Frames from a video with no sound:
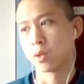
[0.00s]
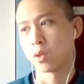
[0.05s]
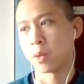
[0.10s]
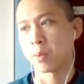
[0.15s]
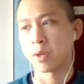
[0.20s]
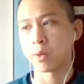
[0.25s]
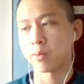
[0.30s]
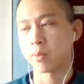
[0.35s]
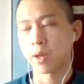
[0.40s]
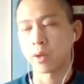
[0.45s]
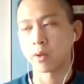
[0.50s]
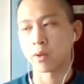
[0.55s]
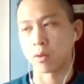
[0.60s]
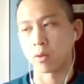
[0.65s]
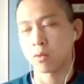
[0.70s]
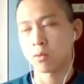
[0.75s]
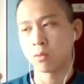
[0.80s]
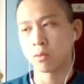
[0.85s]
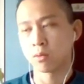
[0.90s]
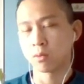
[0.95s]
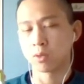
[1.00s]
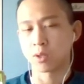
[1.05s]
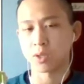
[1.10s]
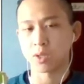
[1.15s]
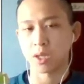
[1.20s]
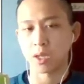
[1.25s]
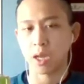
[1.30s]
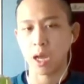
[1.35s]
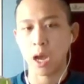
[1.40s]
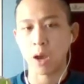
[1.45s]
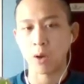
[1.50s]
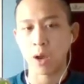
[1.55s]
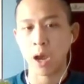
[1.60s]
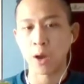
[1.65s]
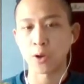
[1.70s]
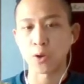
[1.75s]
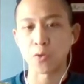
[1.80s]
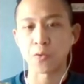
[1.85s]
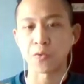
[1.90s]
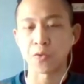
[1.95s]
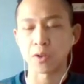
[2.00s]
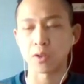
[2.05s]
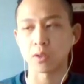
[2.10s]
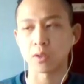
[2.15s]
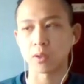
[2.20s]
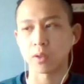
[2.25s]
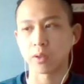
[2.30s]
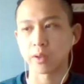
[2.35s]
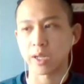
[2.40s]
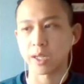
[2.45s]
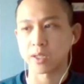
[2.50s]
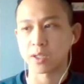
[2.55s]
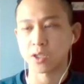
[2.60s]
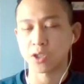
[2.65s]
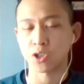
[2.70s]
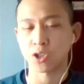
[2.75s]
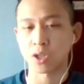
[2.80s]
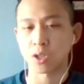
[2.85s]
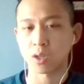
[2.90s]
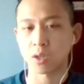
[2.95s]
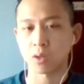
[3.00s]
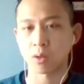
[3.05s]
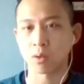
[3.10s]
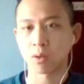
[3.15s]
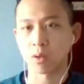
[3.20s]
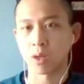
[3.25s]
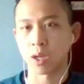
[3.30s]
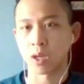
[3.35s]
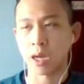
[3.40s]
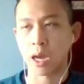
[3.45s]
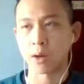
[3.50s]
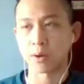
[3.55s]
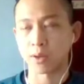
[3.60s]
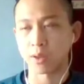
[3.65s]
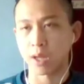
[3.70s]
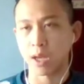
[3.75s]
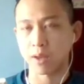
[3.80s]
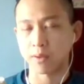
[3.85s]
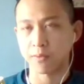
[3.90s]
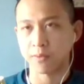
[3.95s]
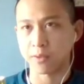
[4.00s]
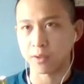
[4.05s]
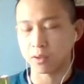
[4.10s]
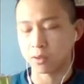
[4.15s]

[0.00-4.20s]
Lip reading: I mean, I don't know. Just like how do you feel against Sheik, and how did that feel?